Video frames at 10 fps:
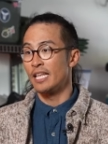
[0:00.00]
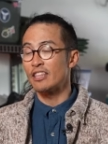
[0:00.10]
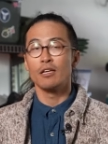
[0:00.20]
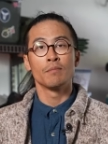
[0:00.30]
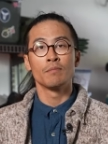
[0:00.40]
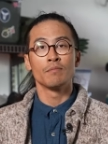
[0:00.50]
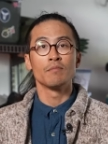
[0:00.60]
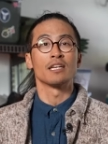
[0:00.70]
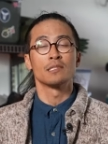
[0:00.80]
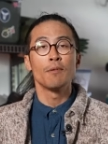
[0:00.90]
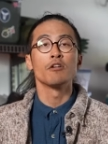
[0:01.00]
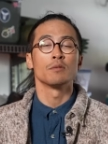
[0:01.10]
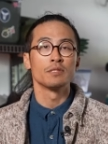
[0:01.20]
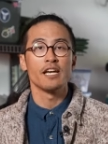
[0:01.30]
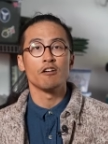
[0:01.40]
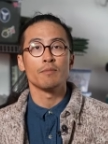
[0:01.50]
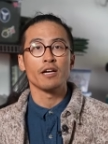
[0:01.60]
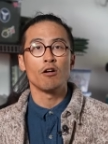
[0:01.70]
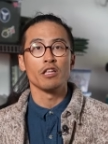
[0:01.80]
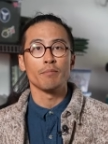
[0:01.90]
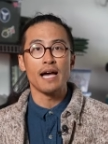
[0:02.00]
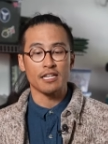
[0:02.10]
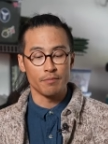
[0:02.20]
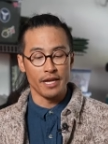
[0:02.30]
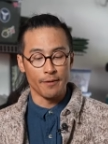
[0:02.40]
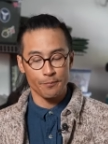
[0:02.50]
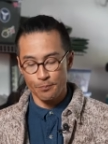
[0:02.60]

let them expose themselves by calling back to me.